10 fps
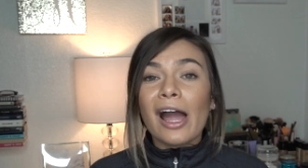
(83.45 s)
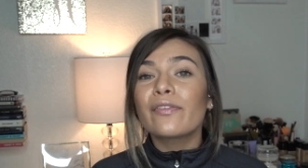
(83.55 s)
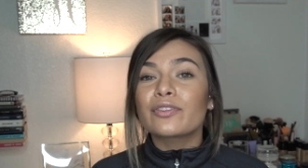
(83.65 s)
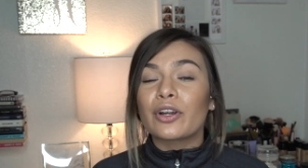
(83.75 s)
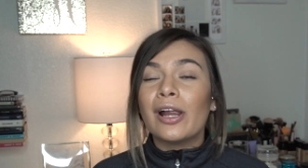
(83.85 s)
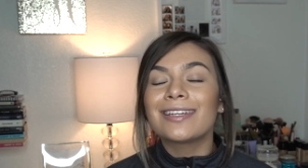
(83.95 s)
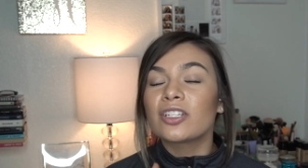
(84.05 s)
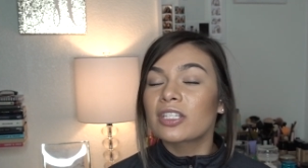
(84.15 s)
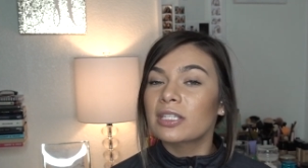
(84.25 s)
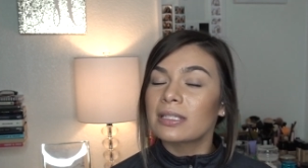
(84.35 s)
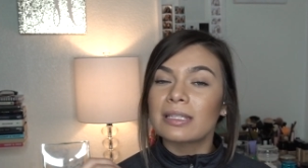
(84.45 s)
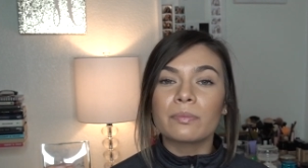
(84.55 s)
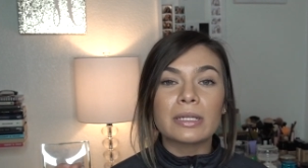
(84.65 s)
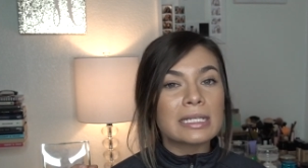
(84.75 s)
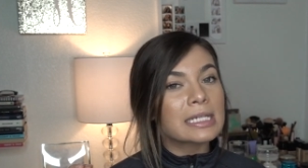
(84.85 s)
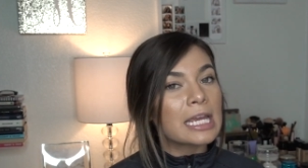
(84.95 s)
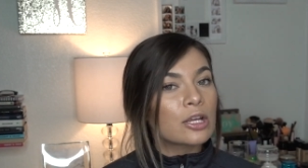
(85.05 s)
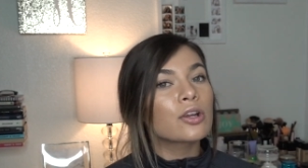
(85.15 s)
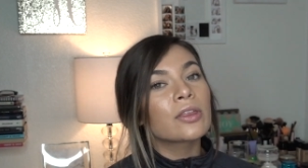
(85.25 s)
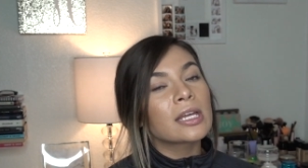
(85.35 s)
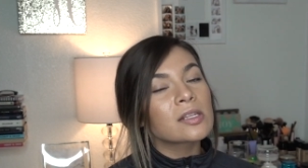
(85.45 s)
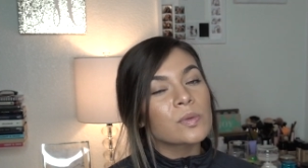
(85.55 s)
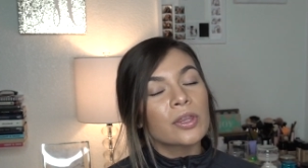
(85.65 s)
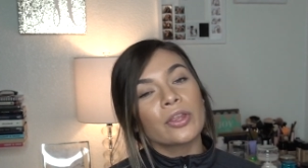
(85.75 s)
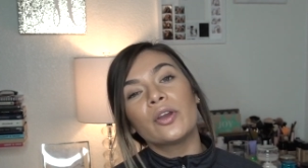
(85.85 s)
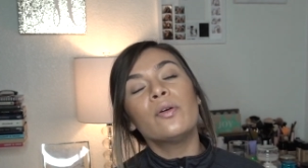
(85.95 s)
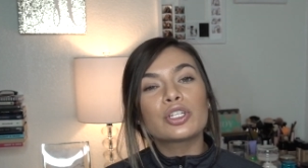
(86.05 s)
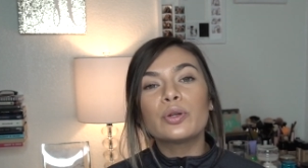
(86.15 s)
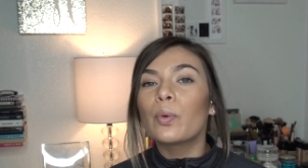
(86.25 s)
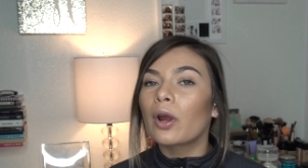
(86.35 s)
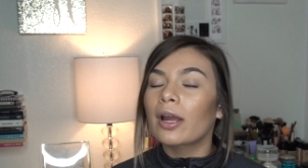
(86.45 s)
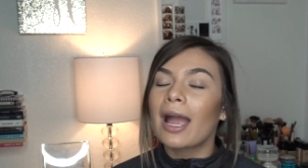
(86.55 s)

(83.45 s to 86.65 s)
after, then just simply take your things with you to work,